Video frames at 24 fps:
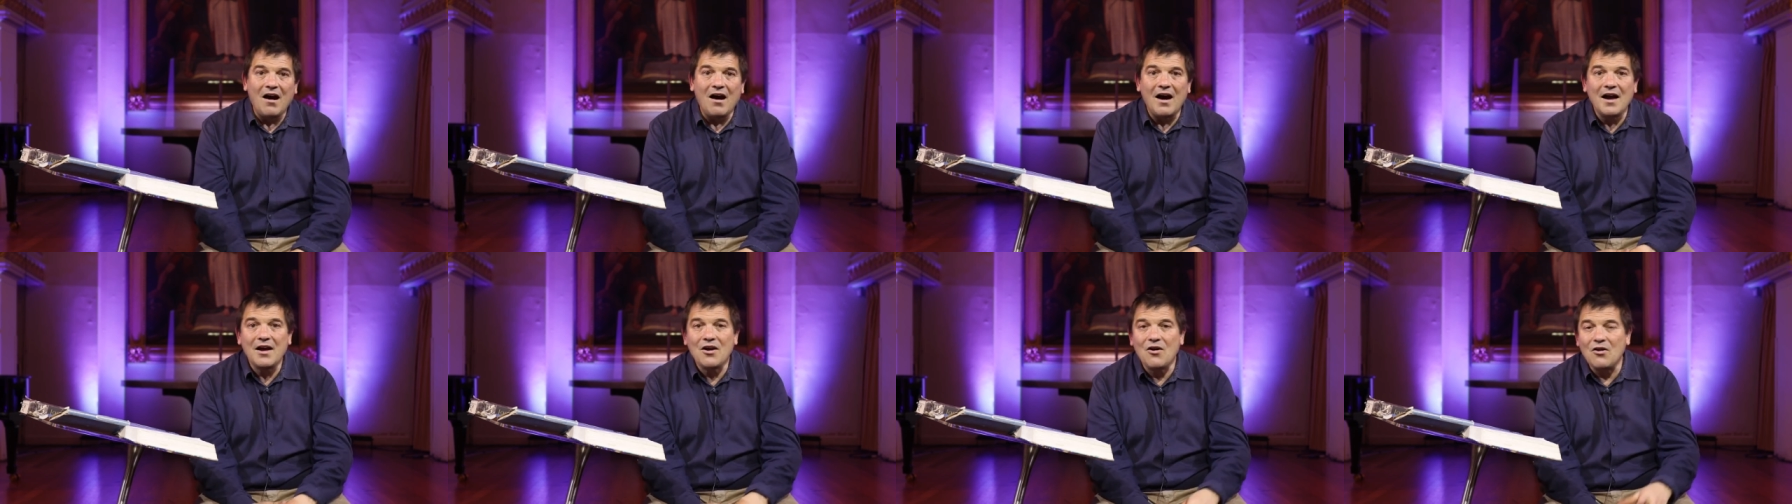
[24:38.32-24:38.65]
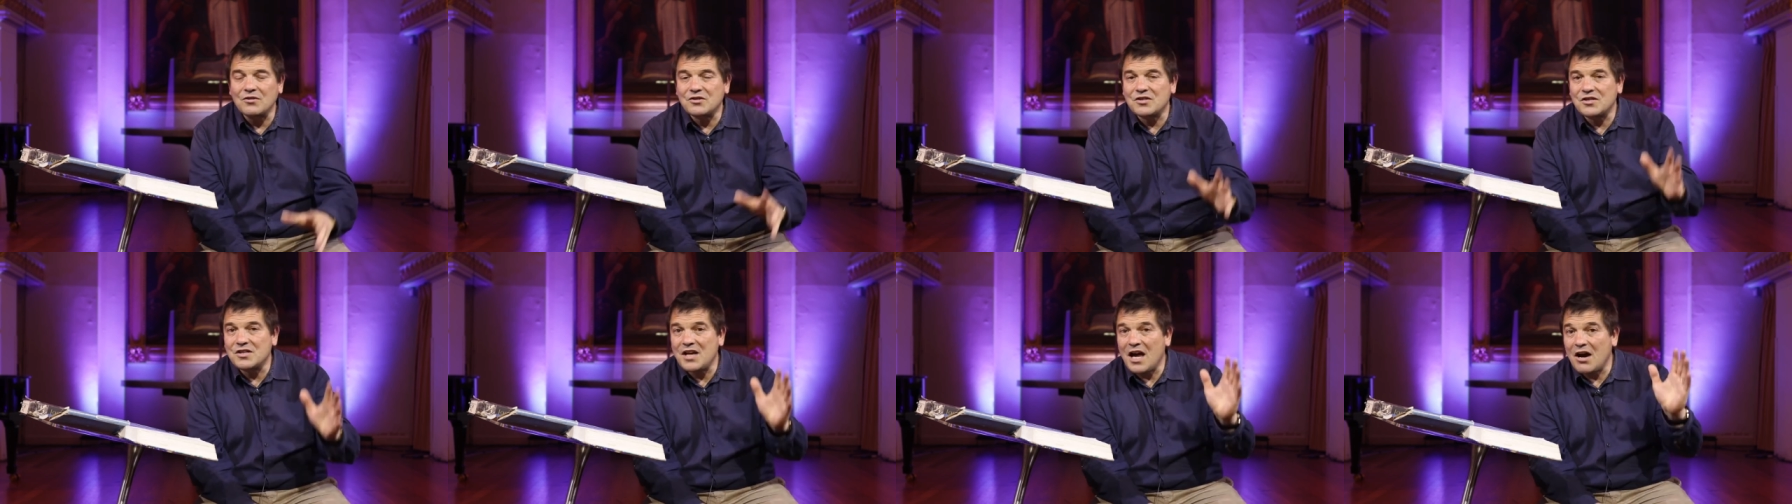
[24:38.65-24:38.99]
I
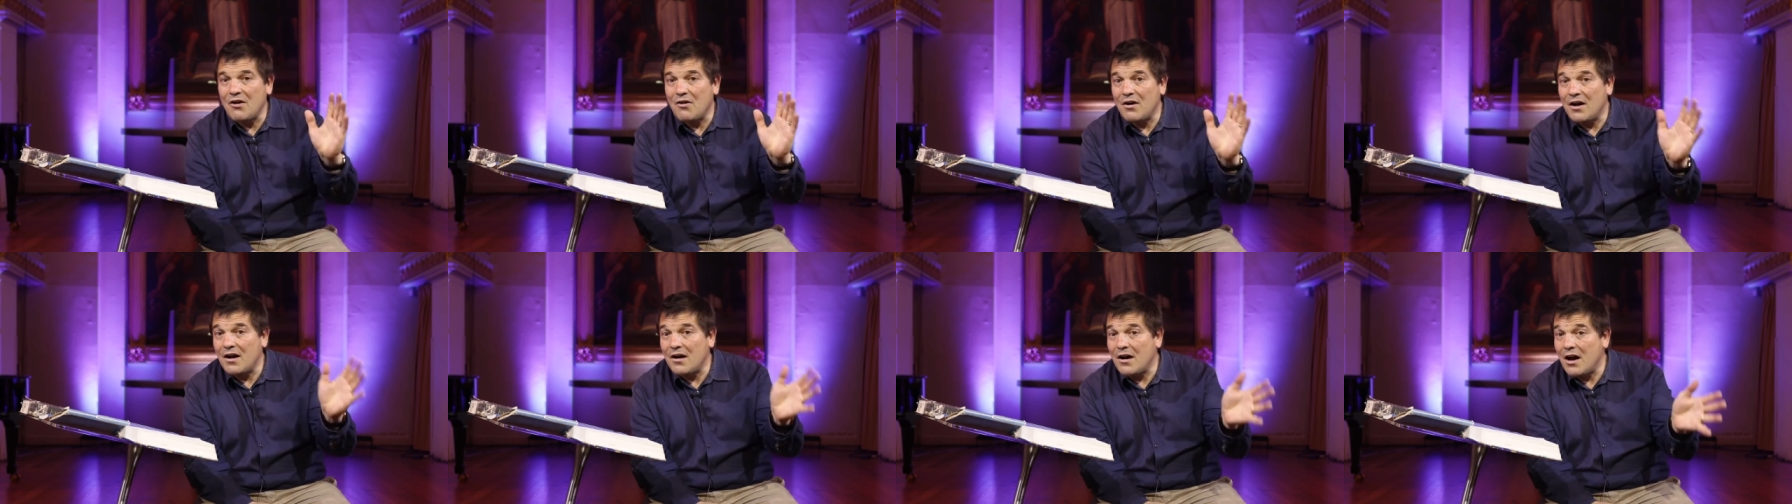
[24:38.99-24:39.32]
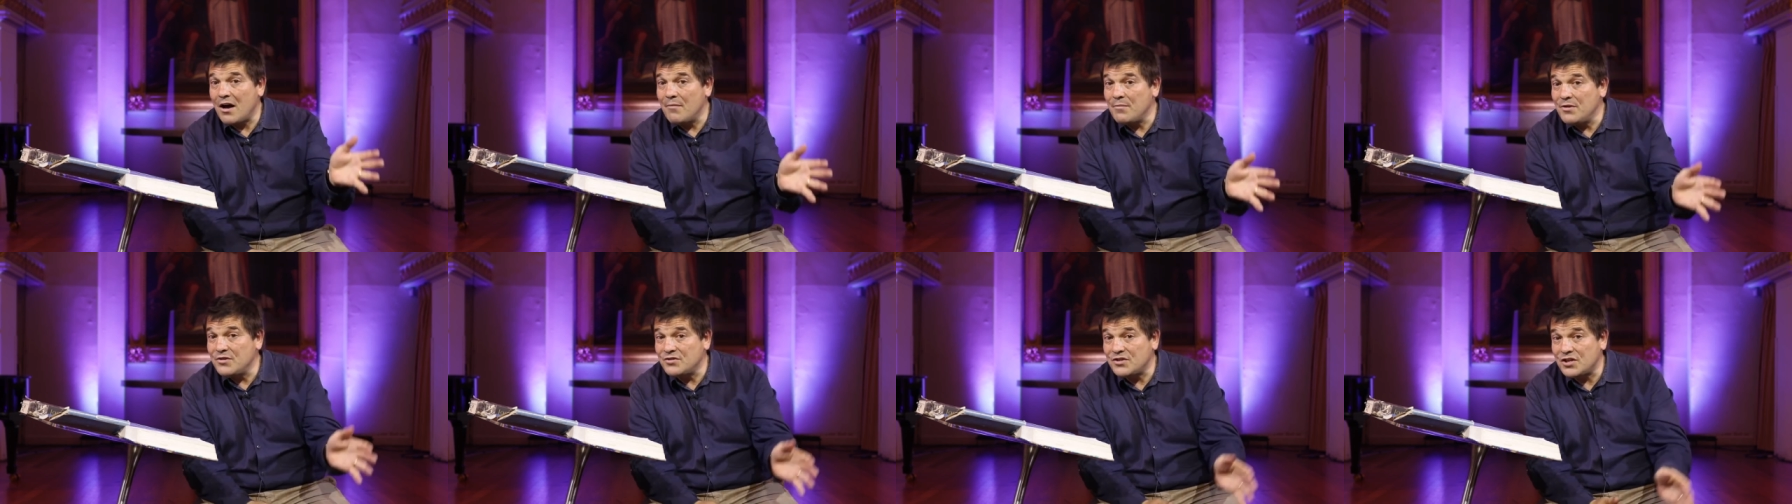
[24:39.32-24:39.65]
got to know a,
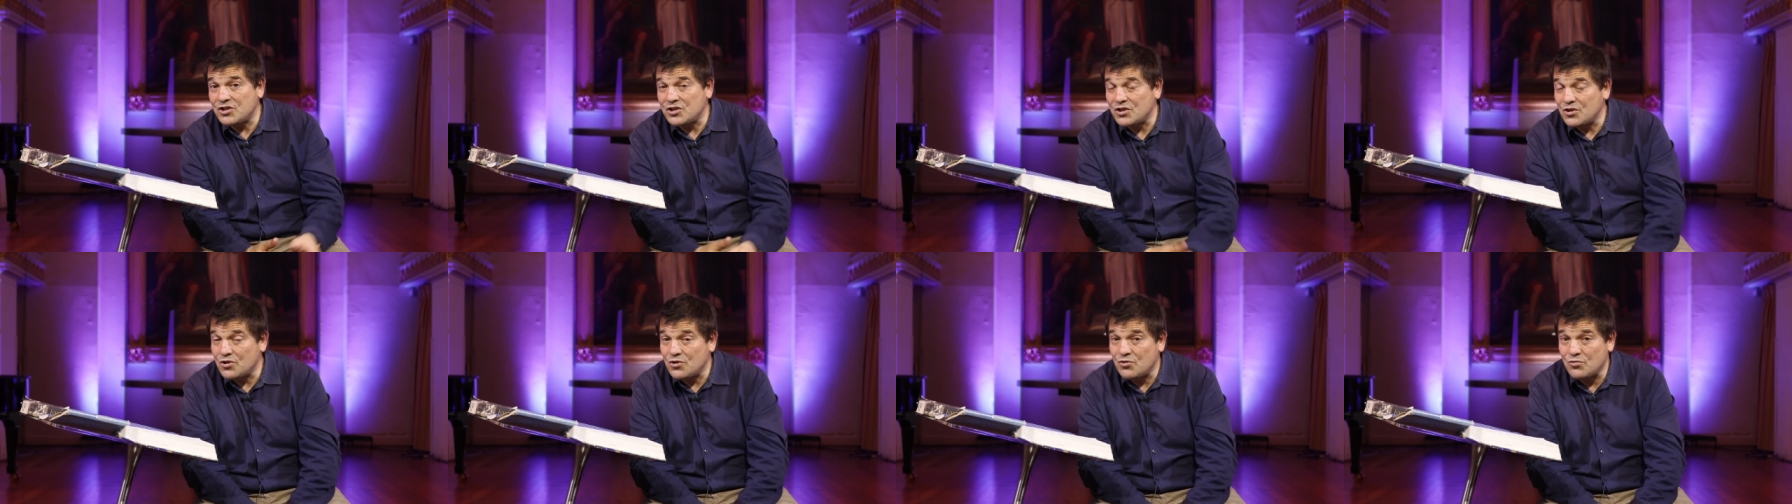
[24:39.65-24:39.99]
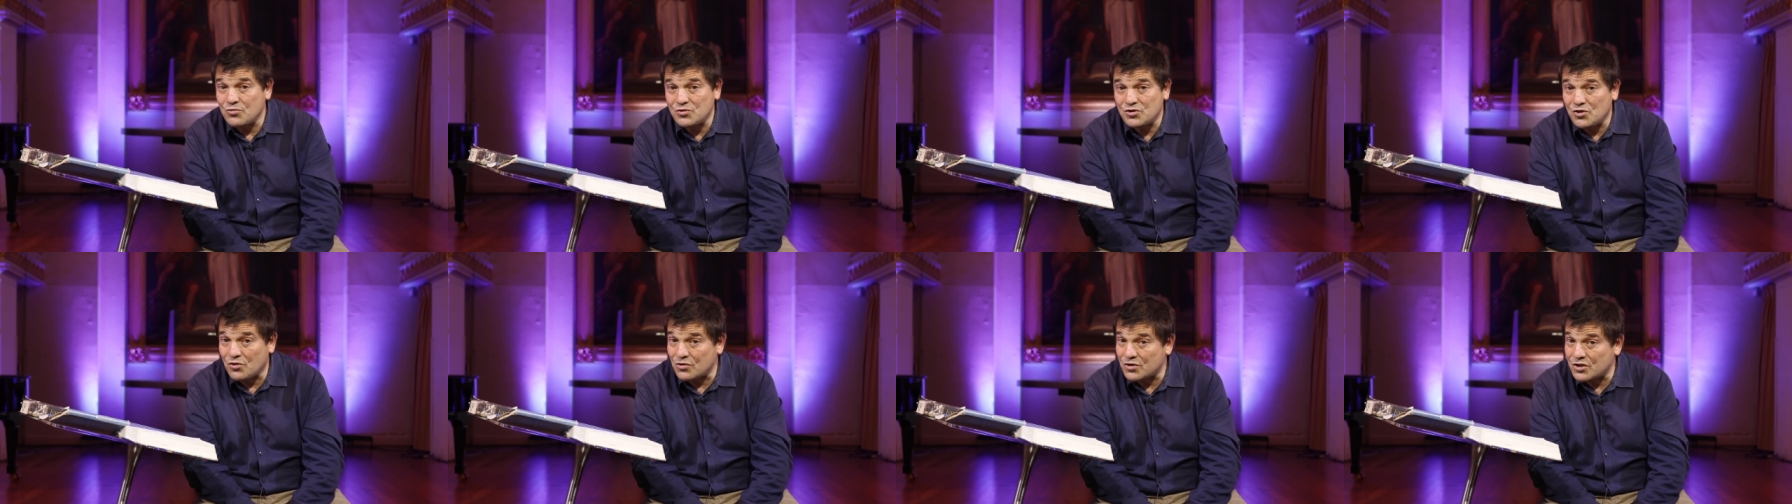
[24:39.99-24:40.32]
a musician
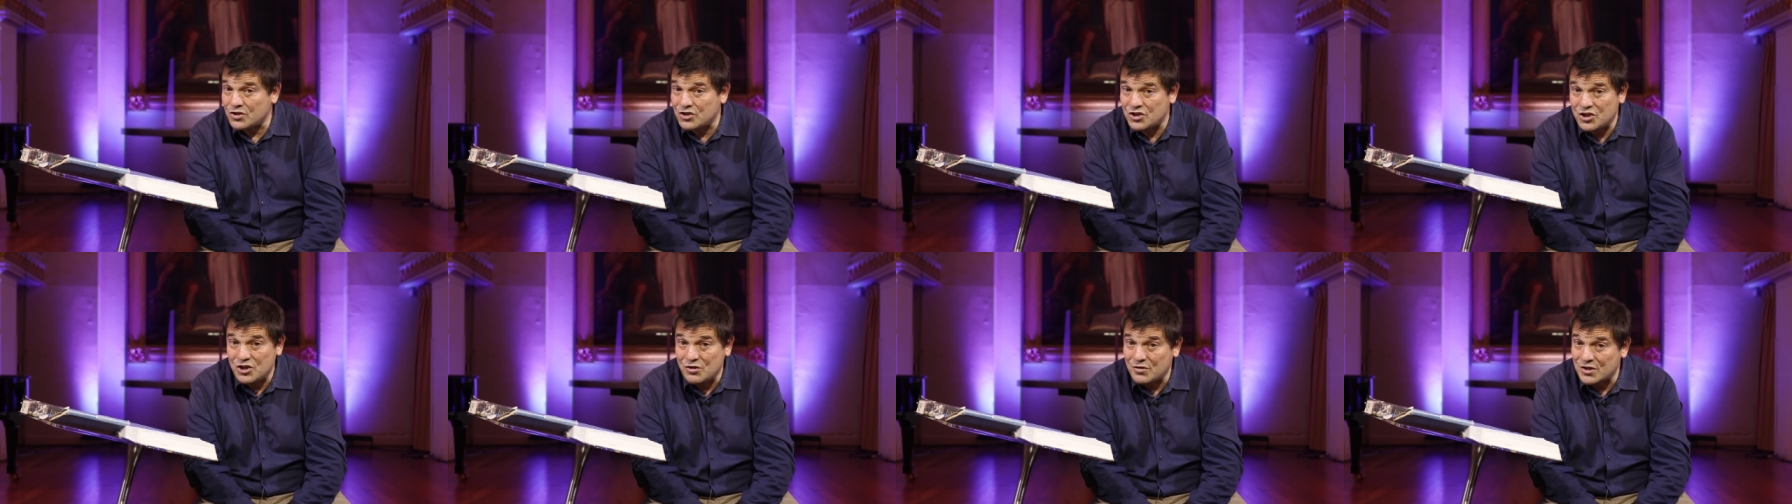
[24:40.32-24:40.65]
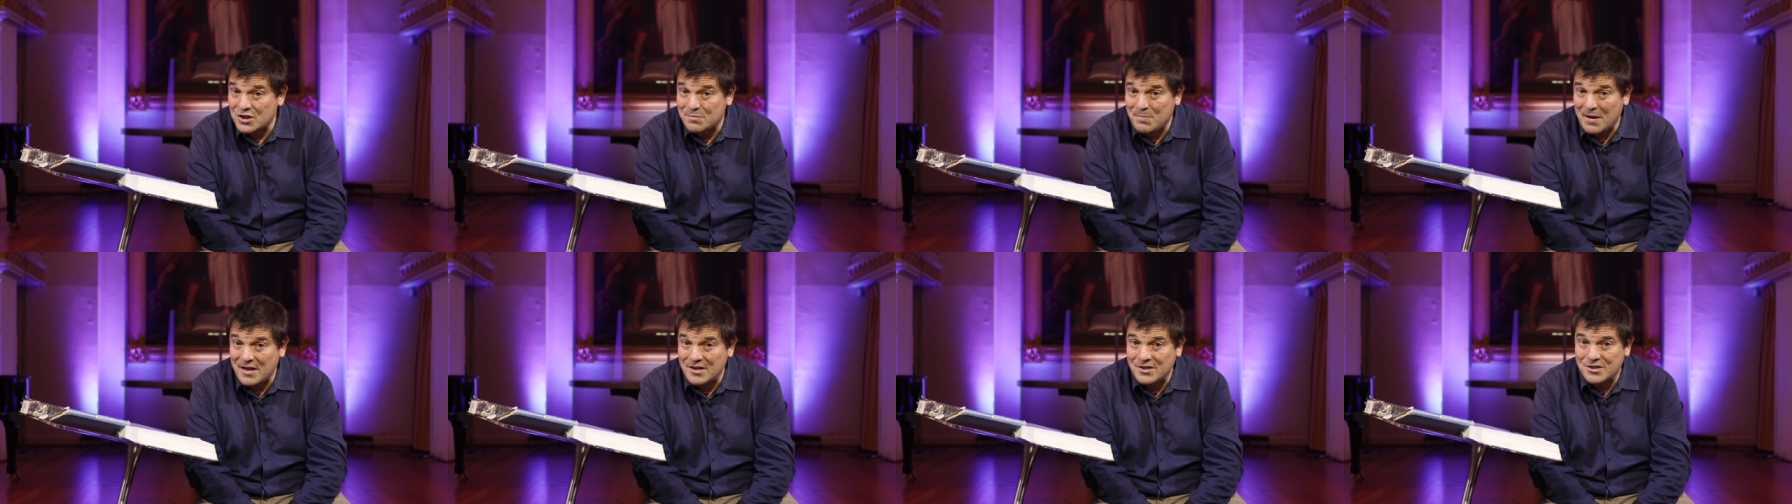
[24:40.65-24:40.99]
called Doctor Stuart
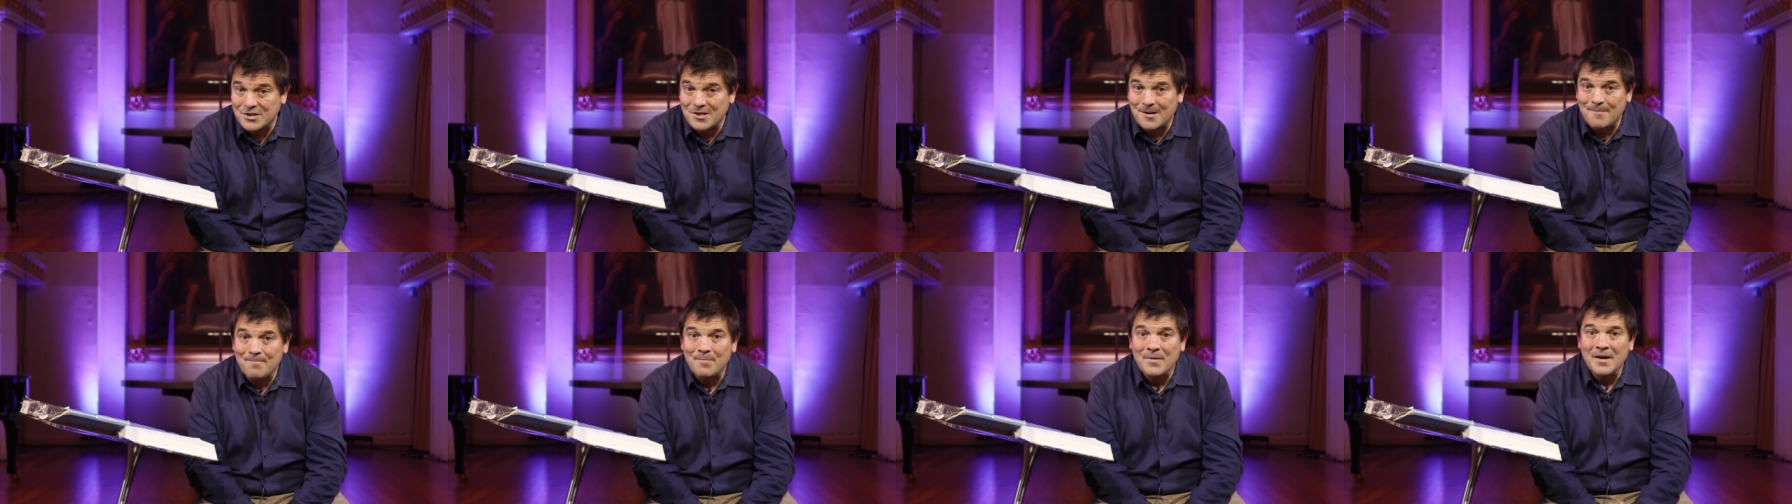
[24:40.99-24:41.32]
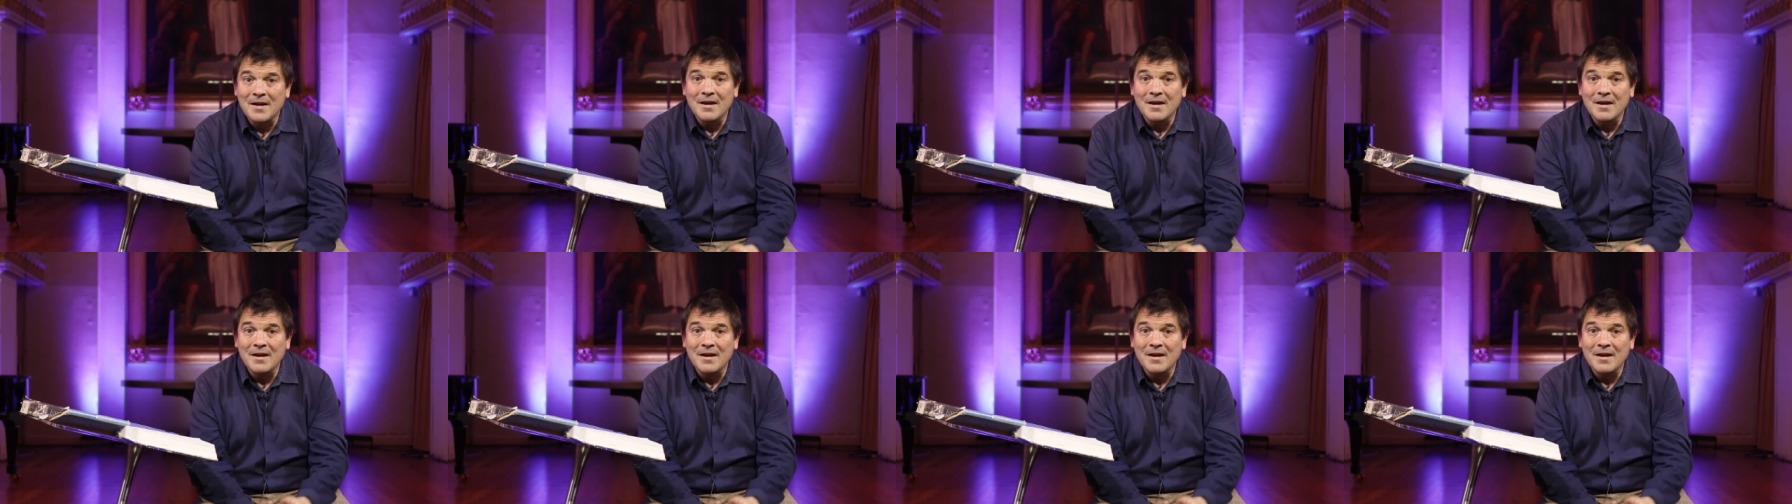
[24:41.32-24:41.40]
Spencer.